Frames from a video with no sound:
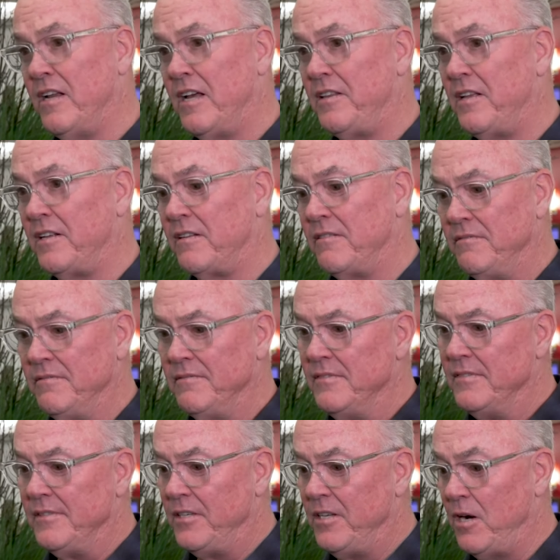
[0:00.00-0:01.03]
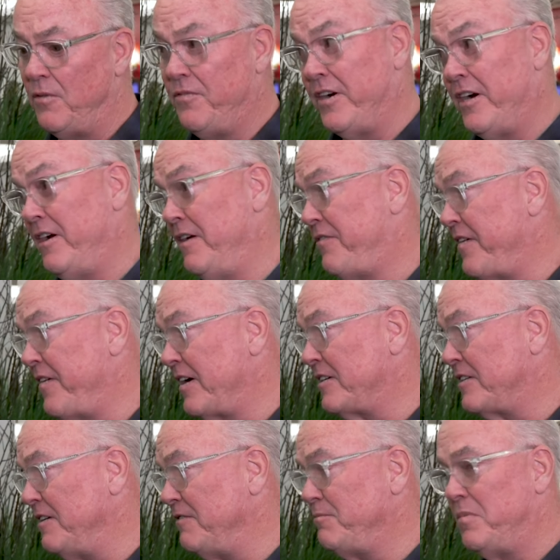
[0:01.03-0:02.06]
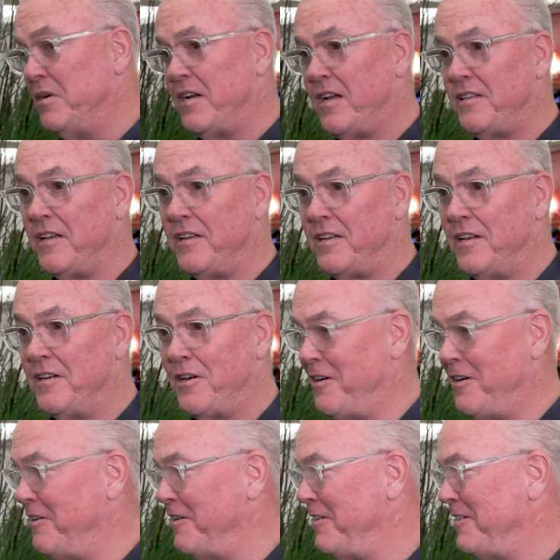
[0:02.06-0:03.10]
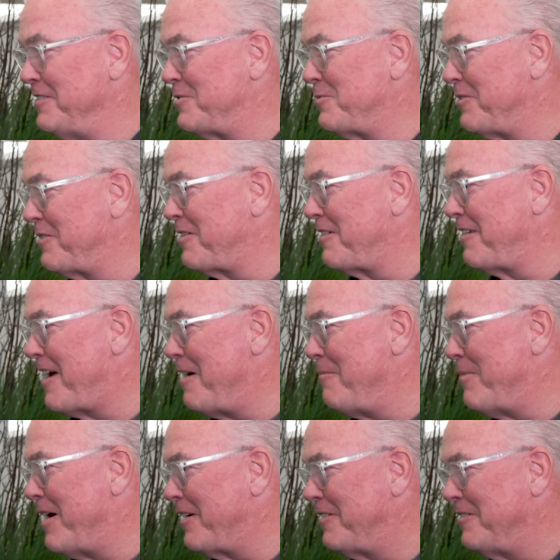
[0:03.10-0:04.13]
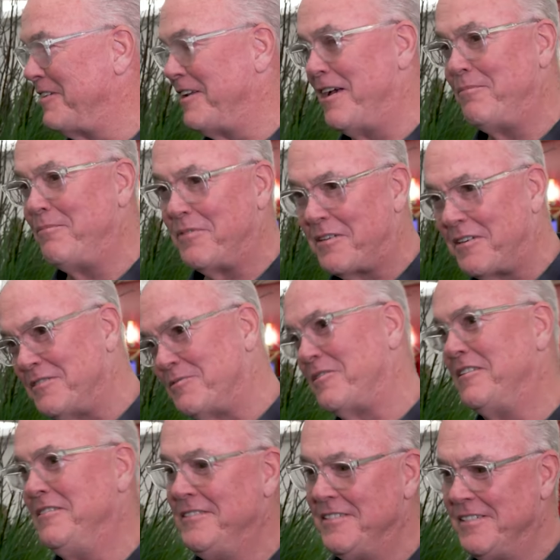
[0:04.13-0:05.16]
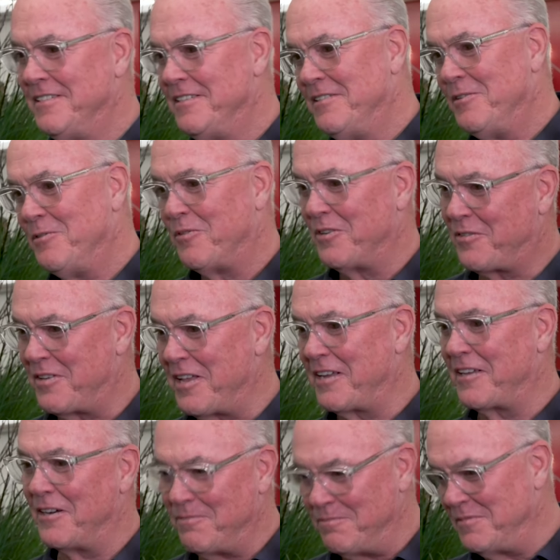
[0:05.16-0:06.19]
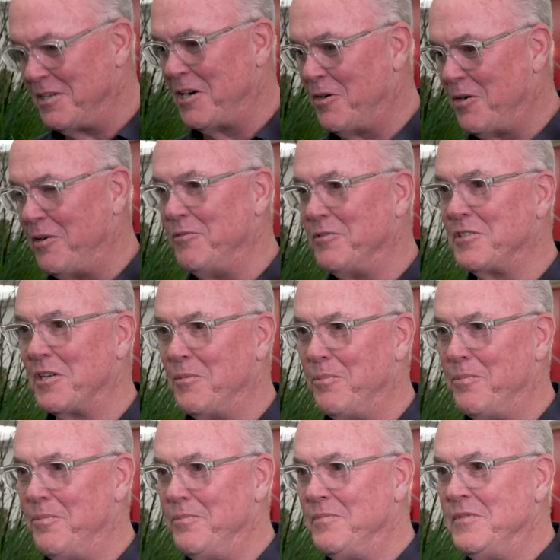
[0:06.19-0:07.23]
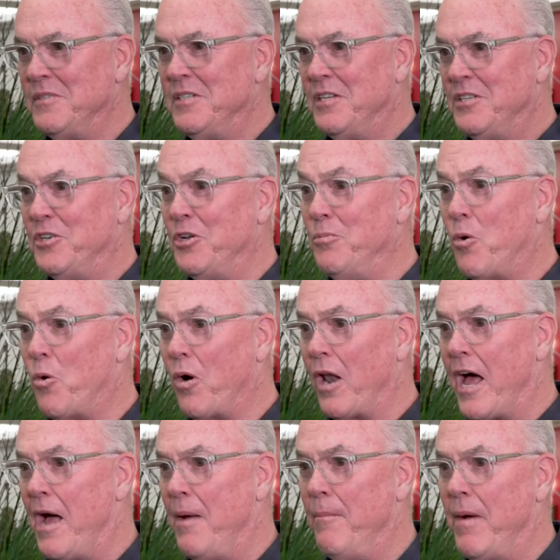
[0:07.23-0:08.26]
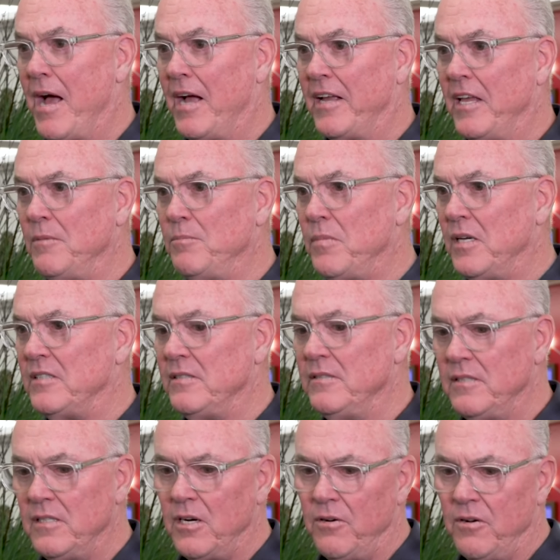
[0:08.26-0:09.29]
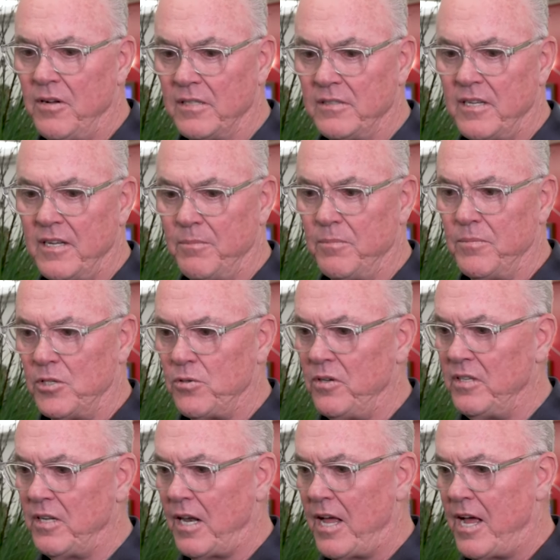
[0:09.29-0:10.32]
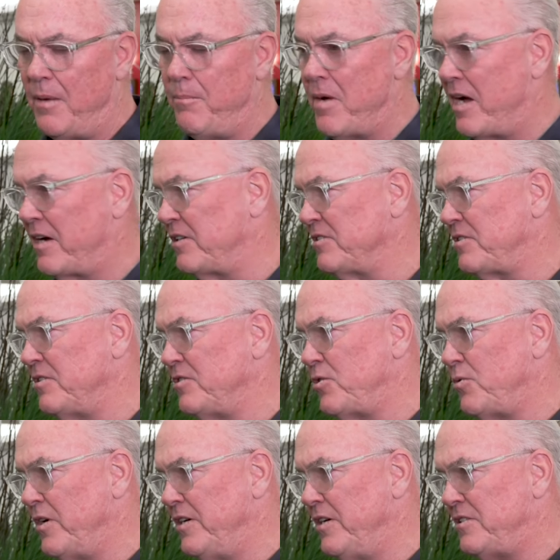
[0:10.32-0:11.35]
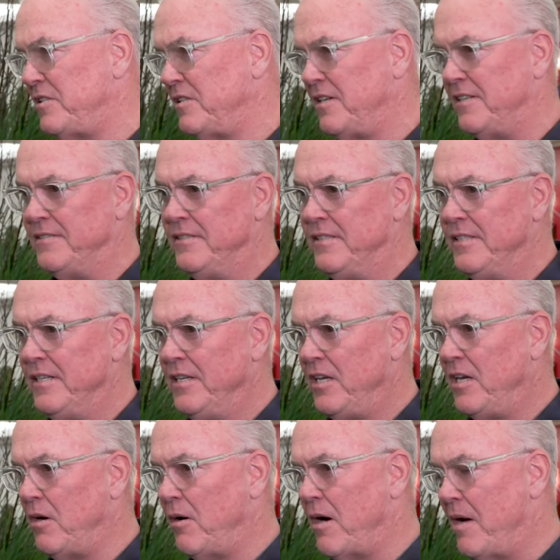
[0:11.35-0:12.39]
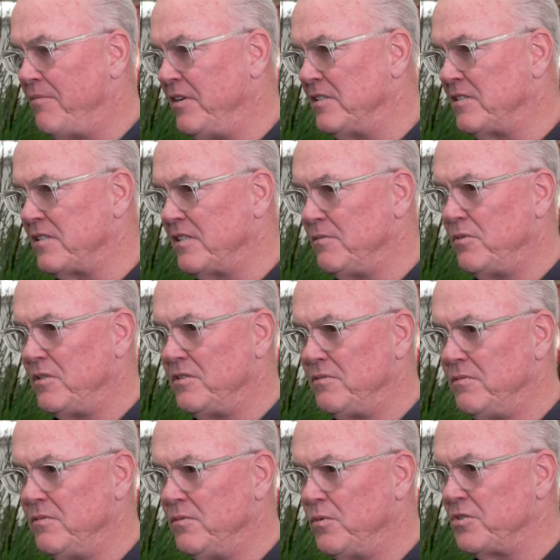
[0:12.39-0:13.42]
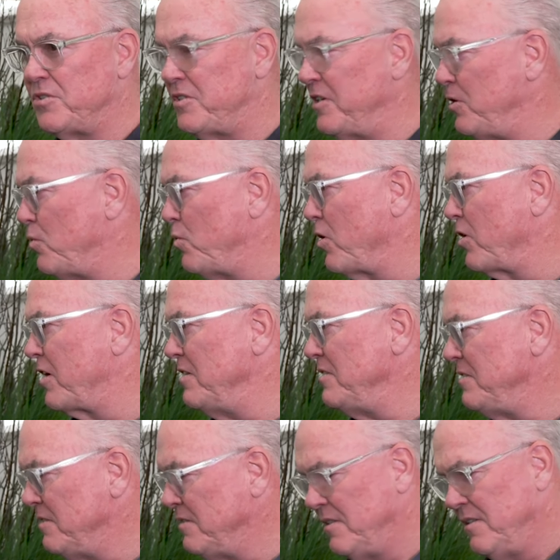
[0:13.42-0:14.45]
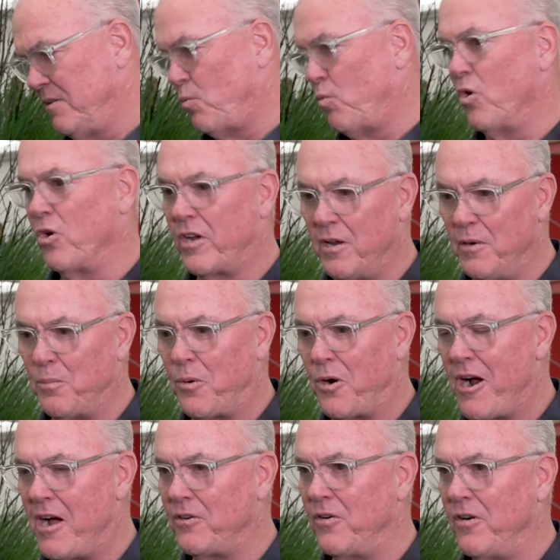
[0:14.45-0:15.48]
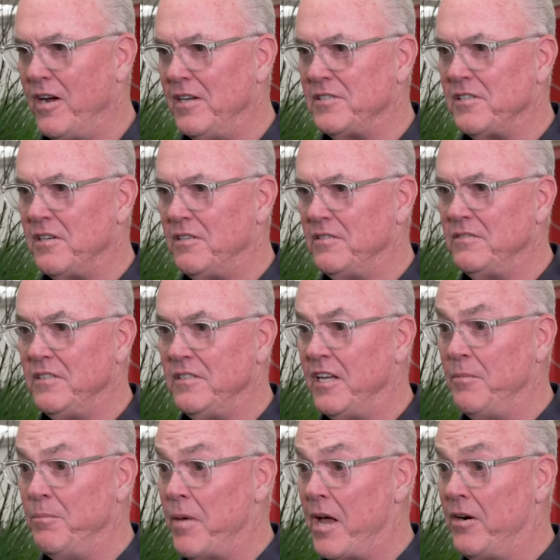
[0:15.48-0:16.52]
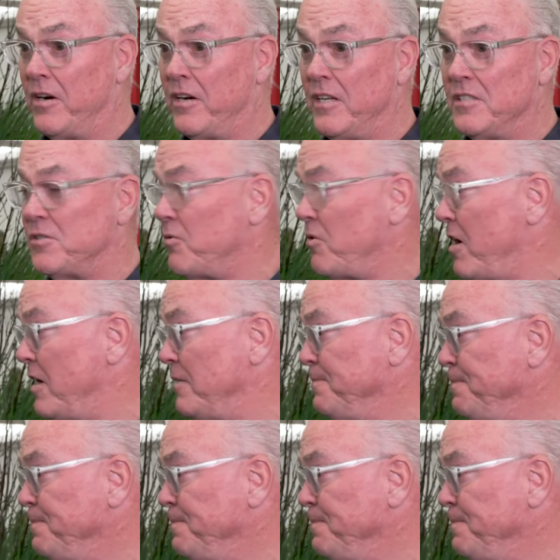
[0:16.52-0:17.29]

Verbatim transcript: And I think, you know, very effective, but I think it hurt us with our linebacker depth because we were thinking, of, you know, he was going to do more linebacking. But, you know, I think between the linebacker situation and, you know, obviously we're, we're still working work in progress on getting better against the run.